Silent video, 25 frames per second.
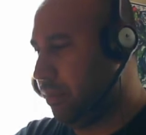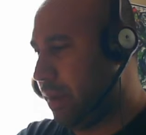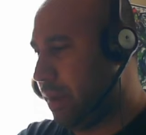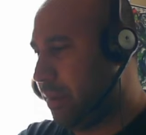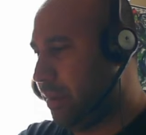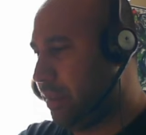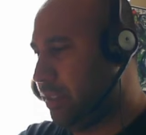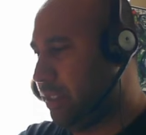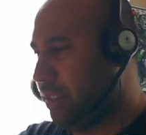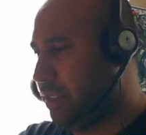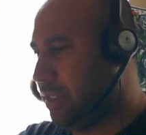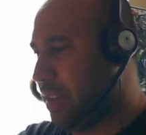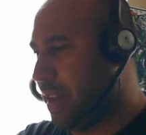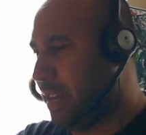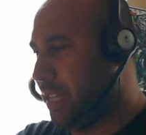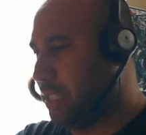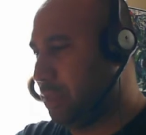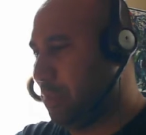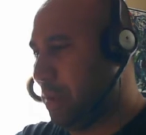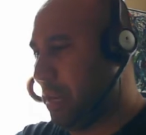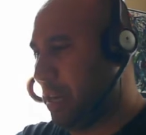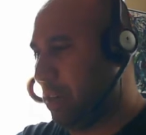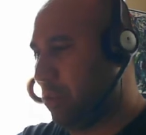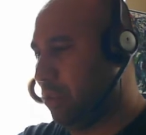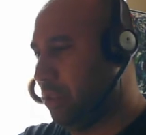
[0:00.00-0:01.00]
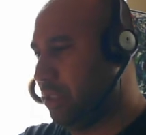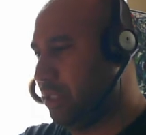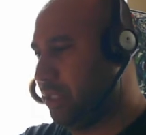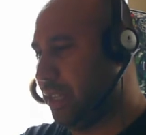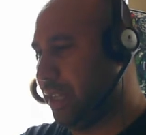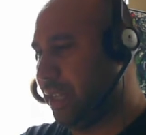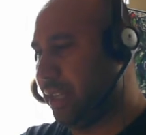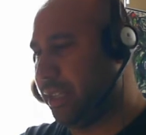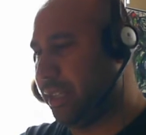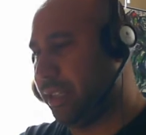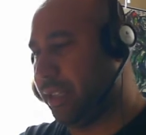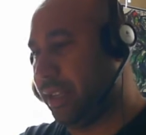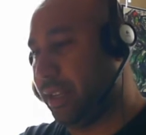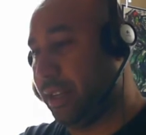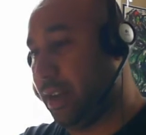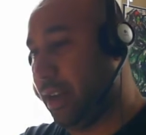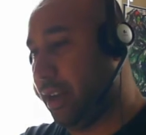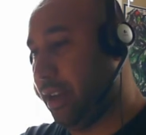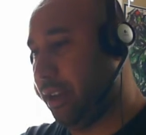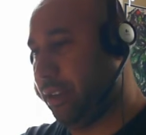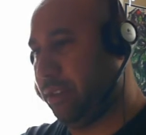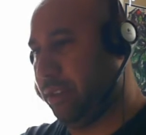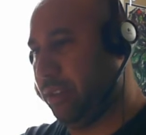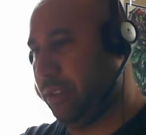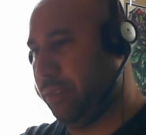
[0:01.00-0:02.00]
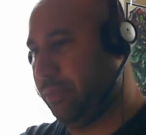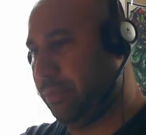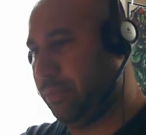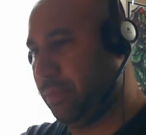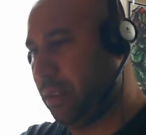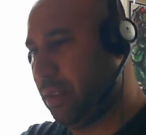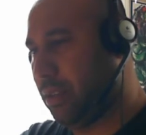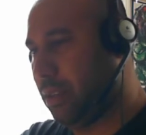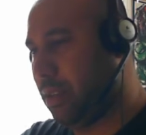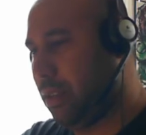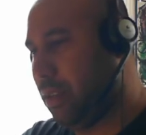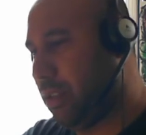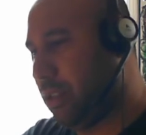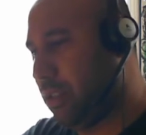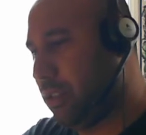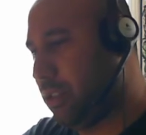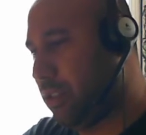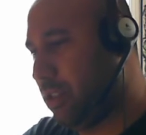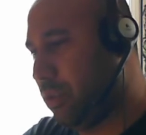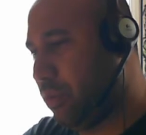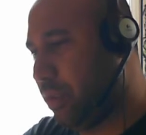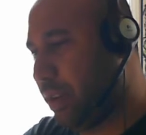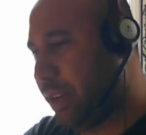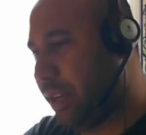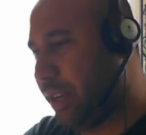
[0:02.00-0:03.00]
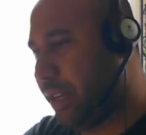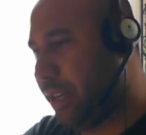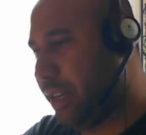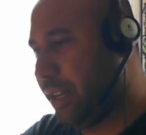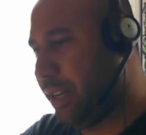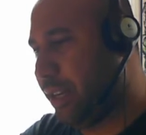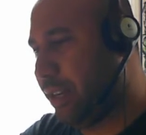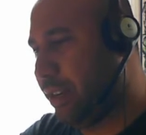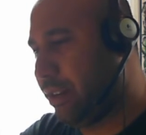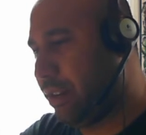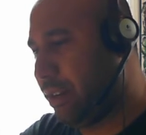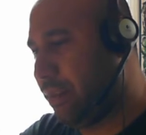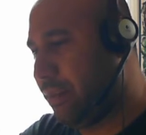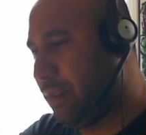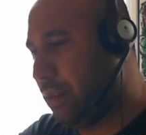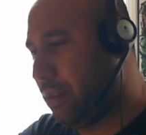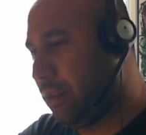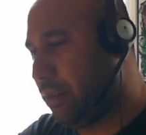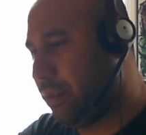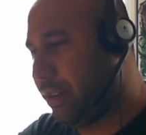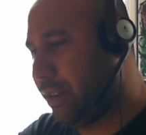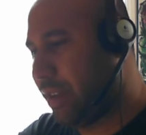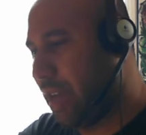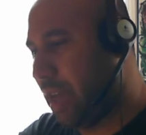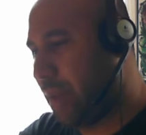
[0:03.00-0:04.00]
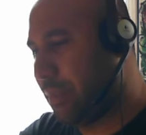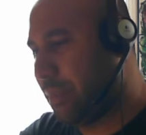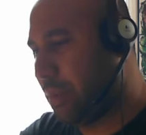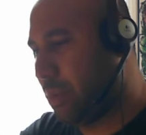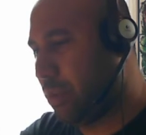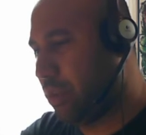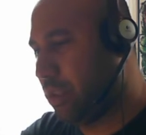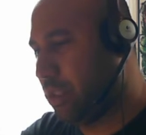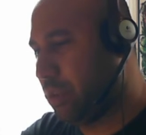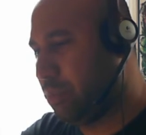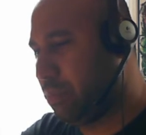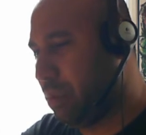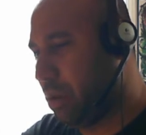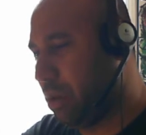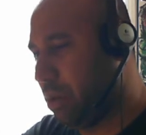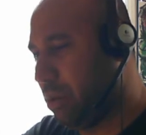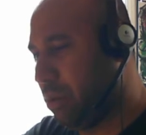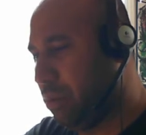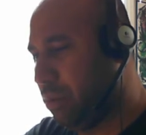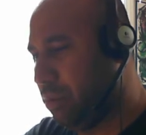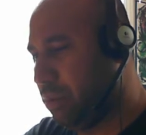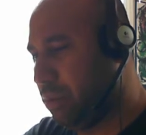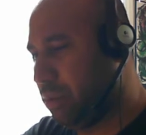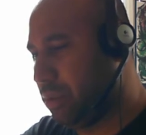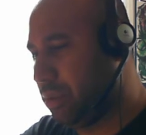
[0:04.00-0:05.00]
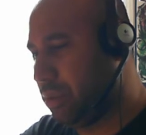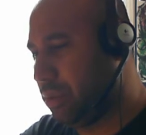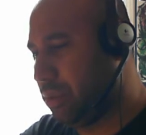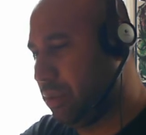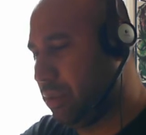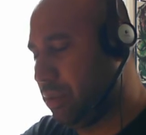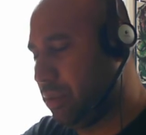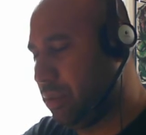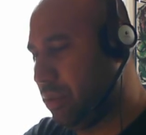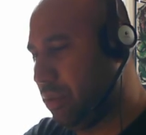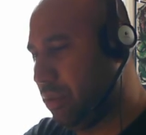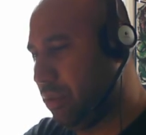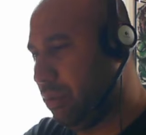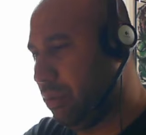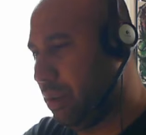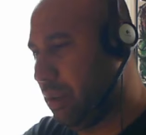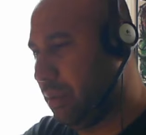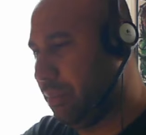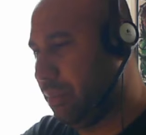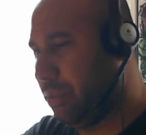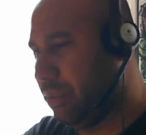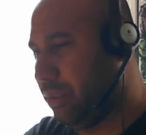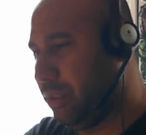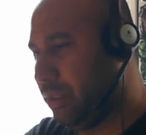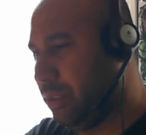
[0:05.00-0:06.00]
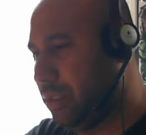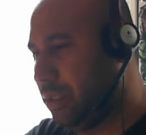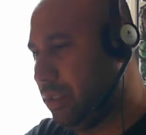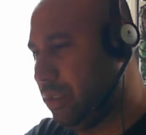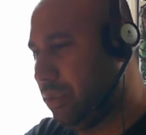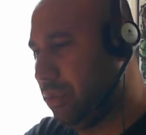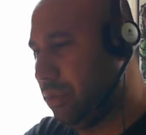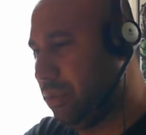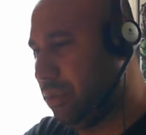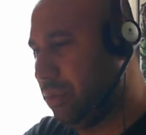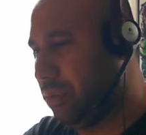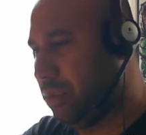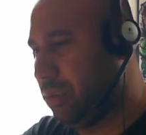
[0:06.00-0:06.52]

it's just ass backwards day today. I don't know. So right here, I'm not really happy with this pose, so I'm going to